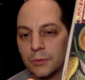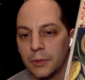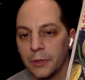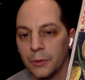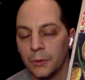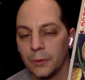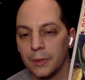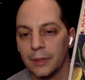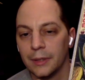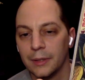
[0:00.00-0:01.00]
it's really
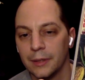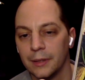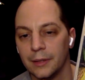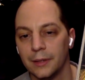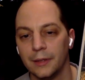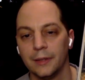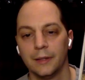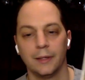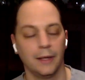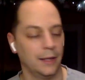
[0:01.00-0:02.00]
cool.
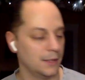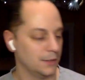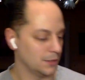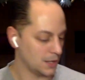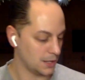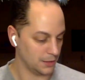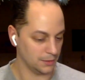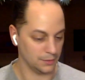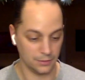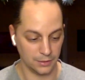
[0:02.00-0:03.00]
And
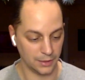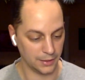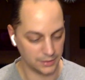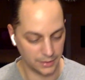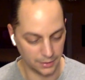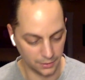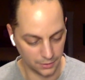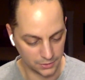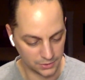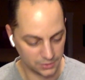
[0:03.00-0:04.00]
like it
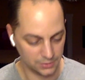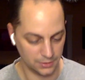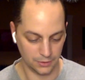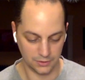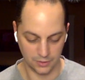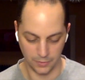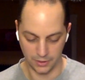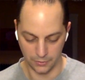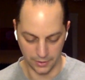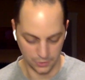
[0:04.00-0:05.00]
looks to
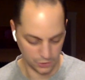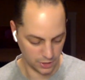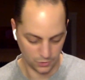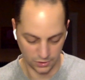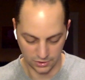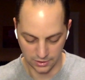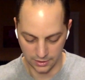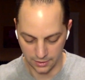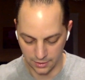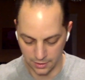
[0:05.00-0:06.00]
be in great shape, just
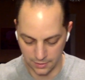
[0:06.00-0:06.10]
like